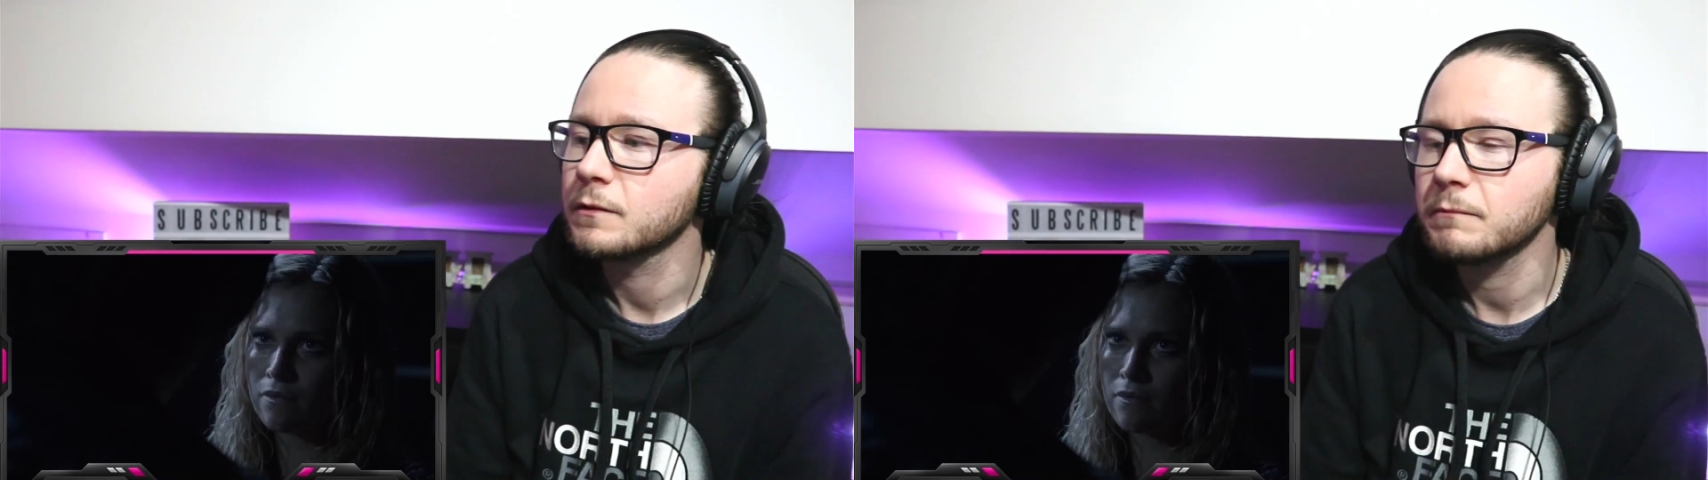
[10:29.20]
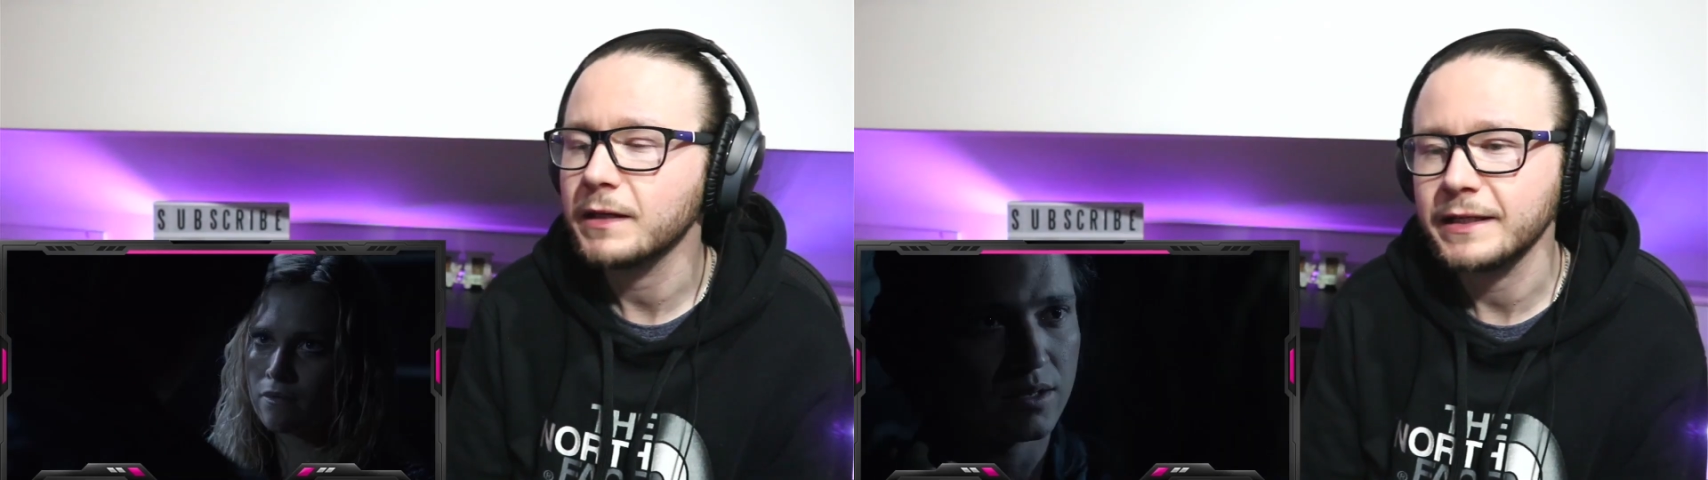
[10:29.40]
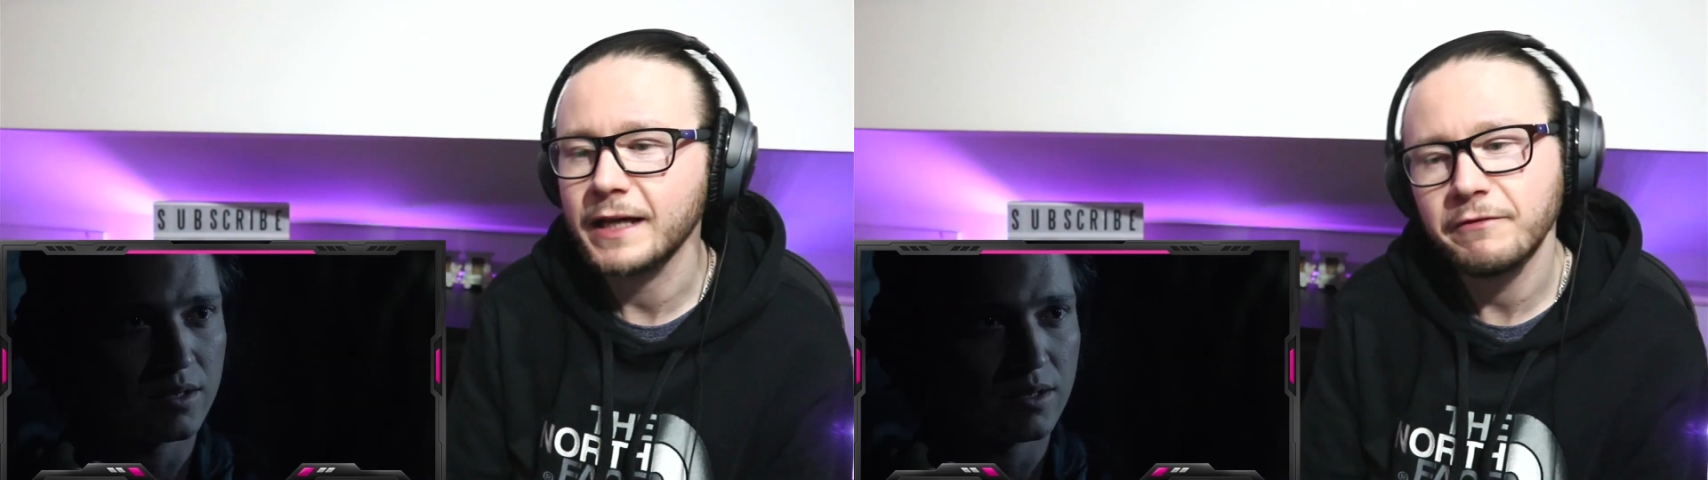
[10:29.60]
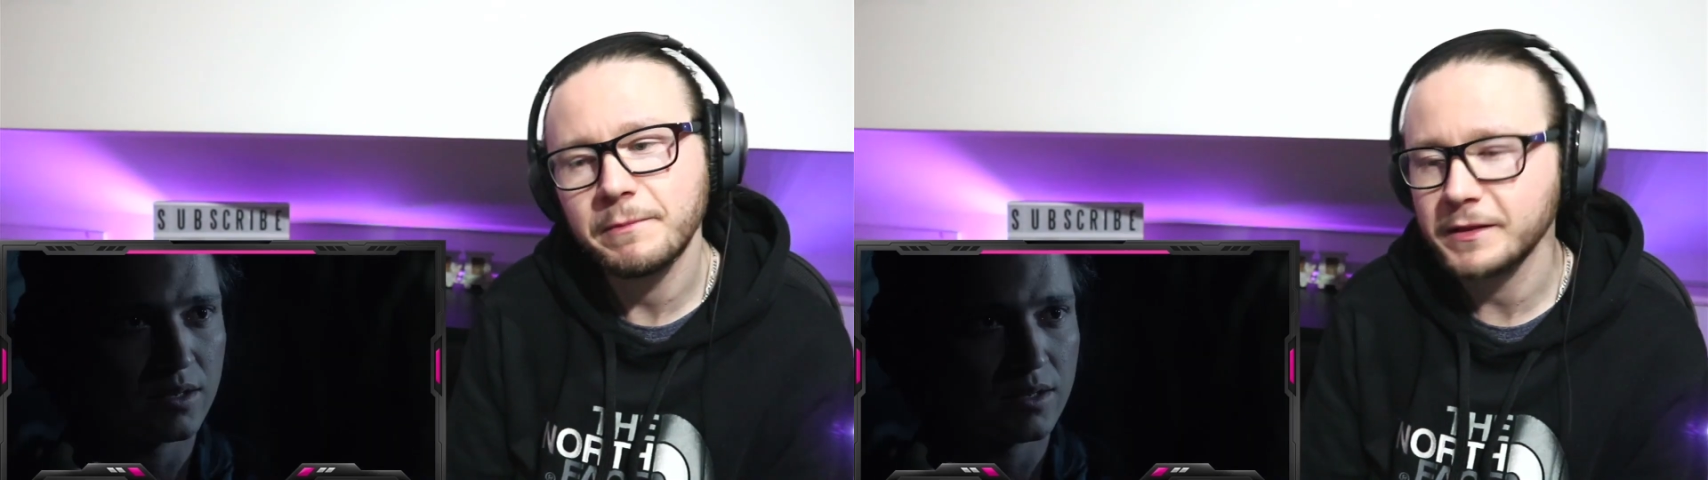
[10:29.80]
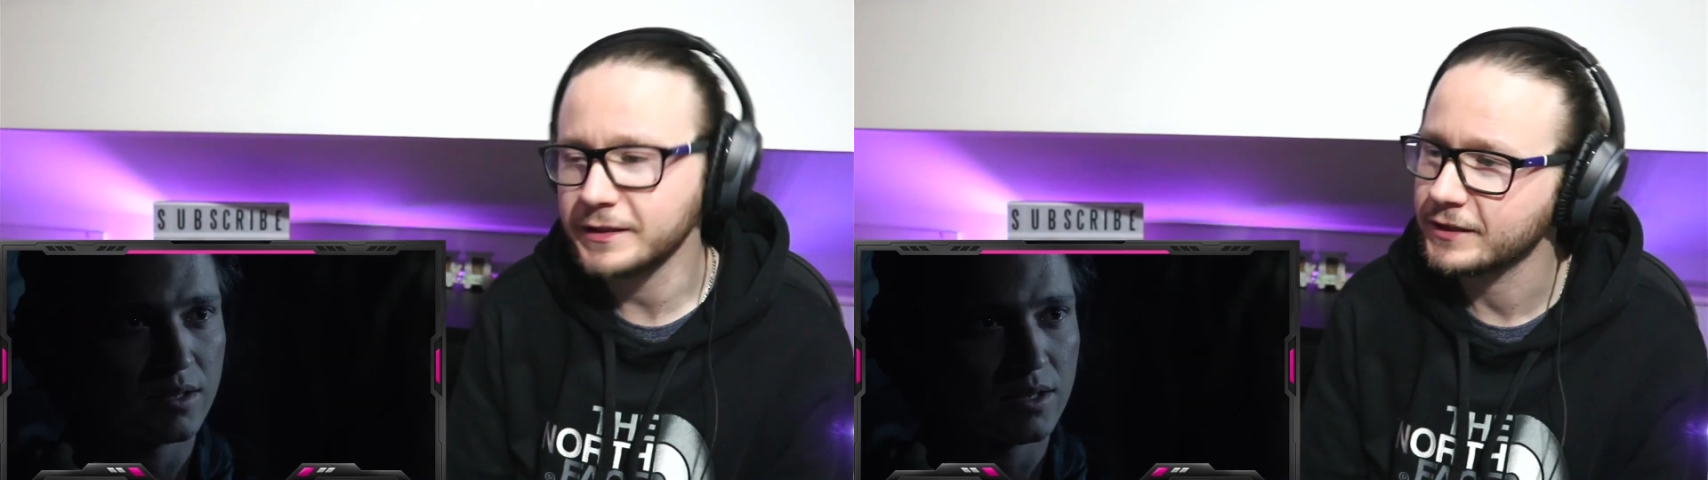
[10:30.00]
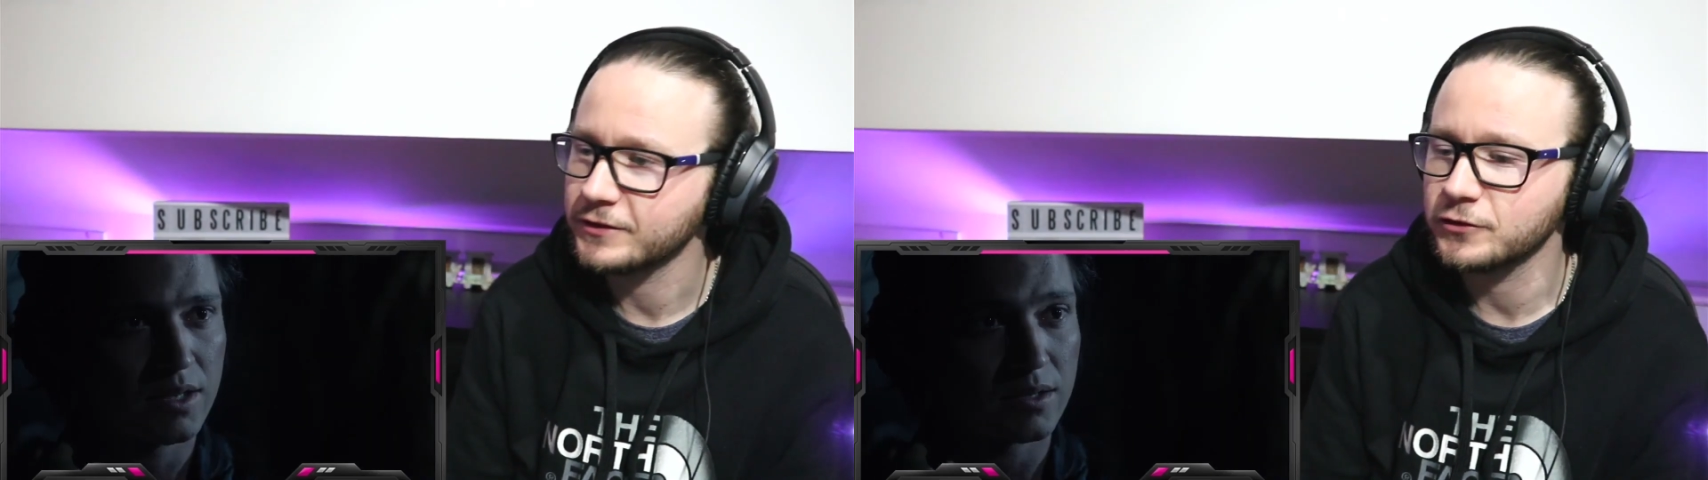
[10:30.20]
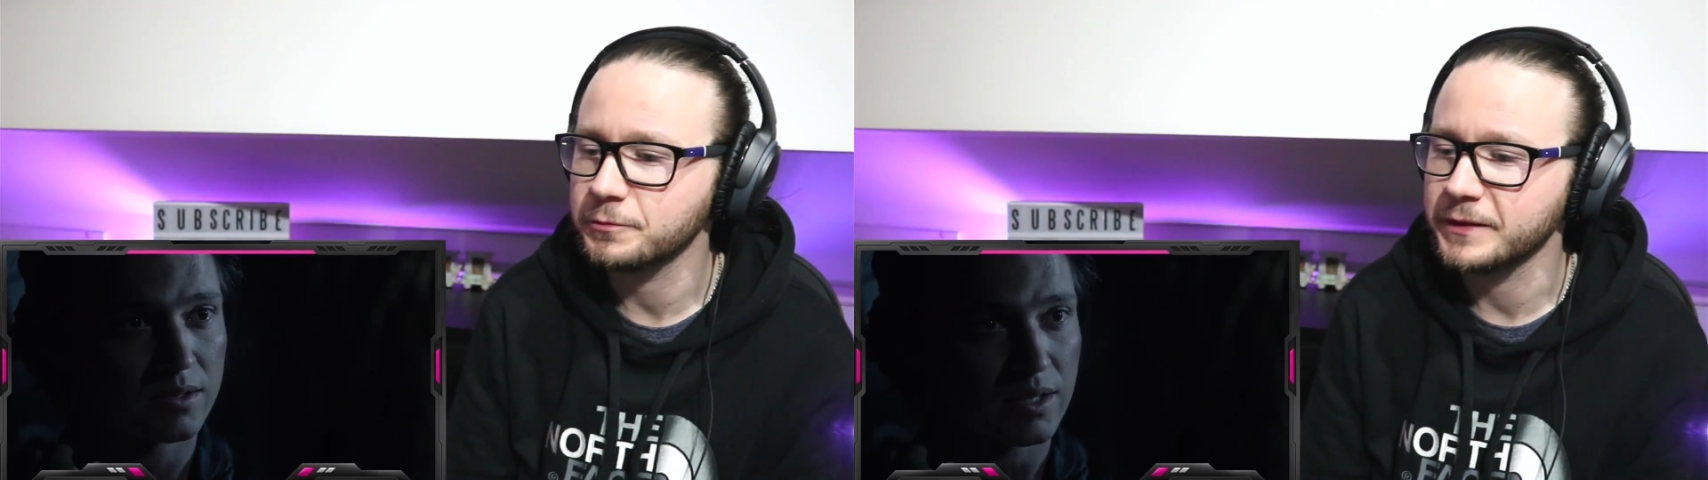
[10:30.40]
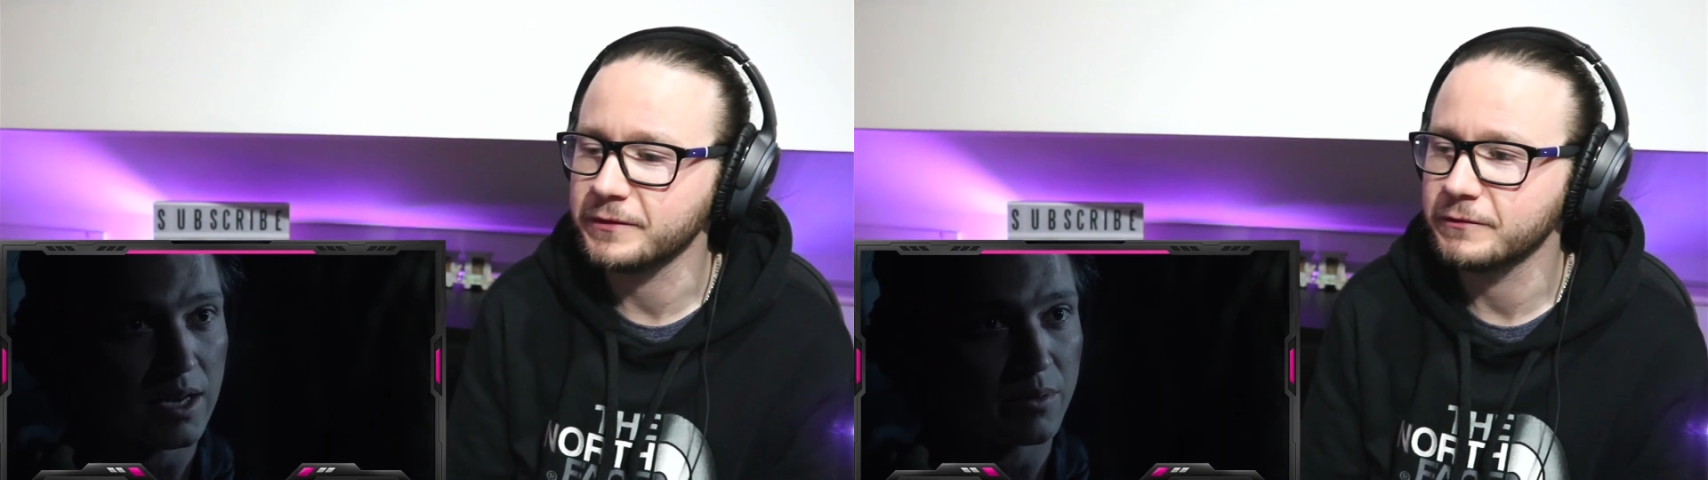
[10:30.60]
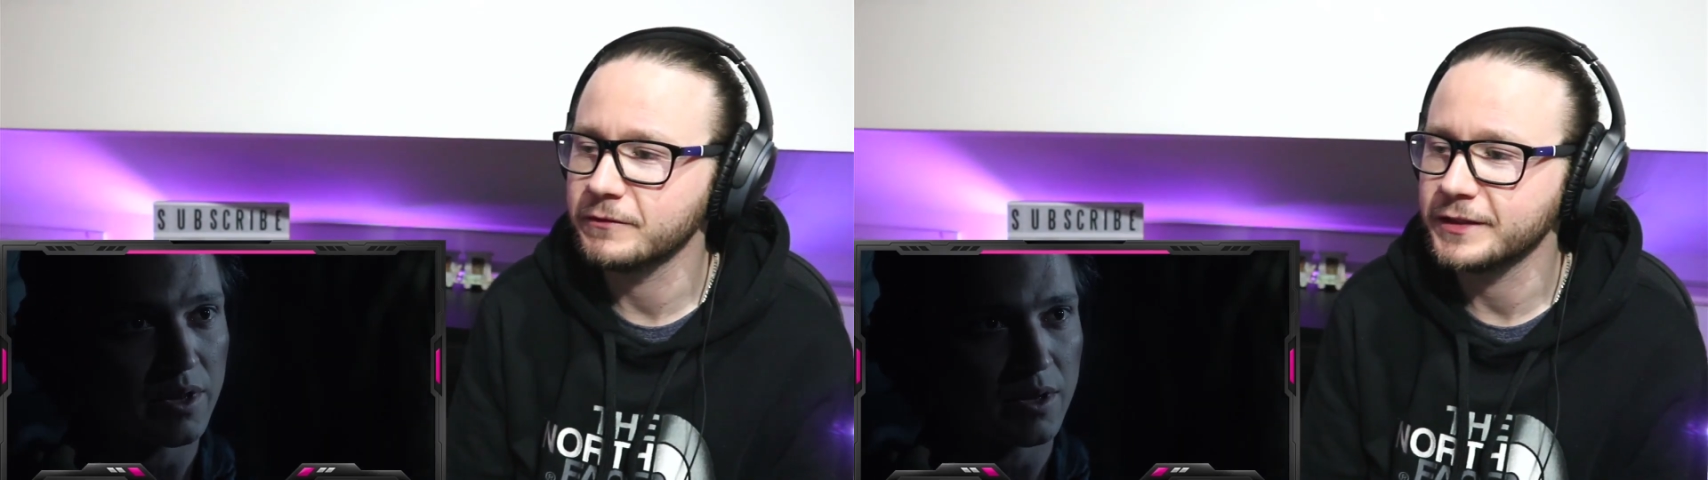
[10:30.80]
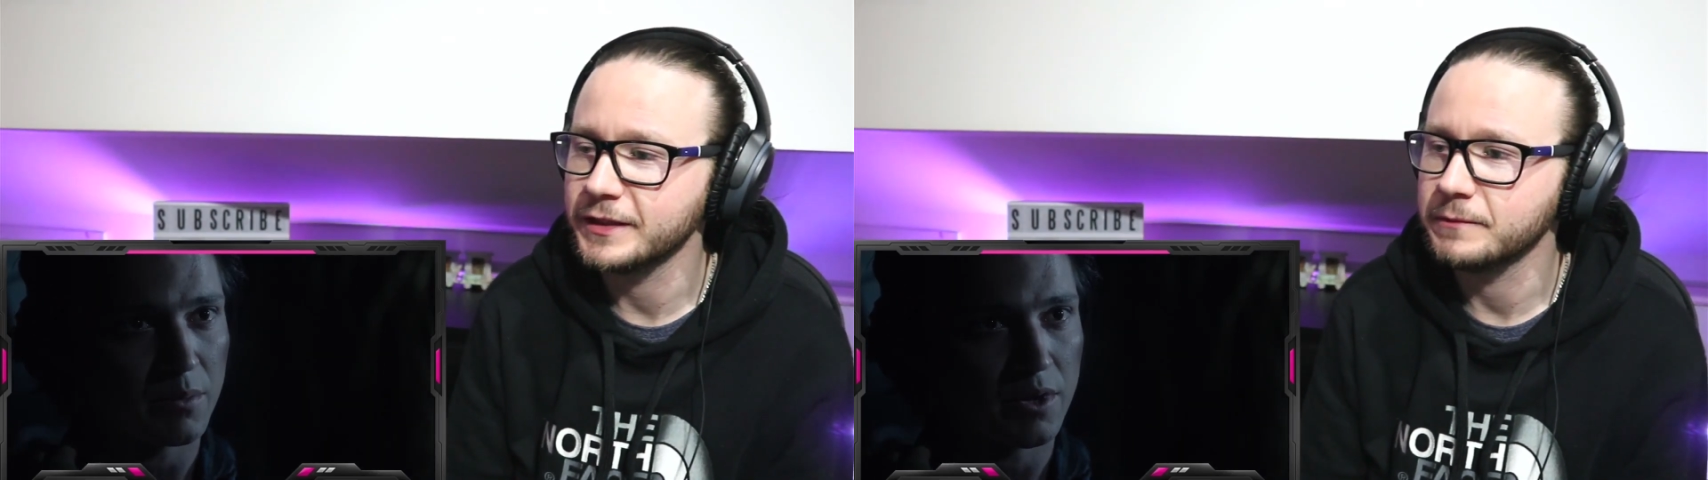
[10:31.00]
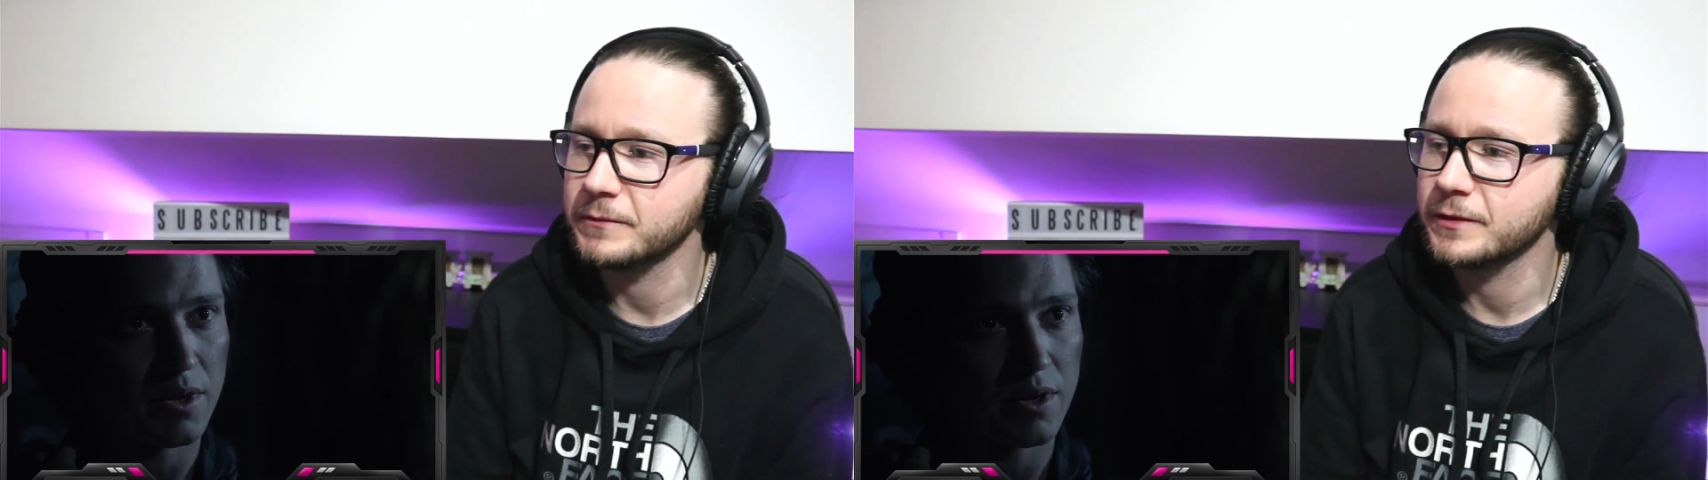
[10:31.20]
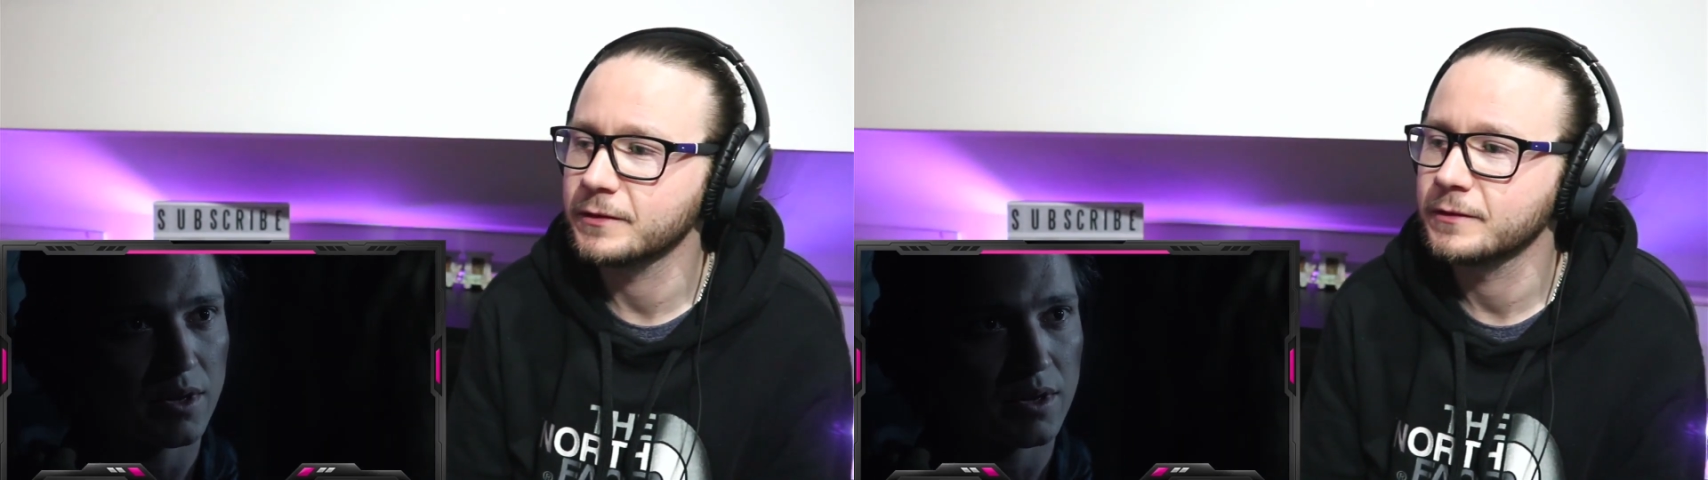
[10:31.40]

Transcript: Wait, everybody can just be redeemed.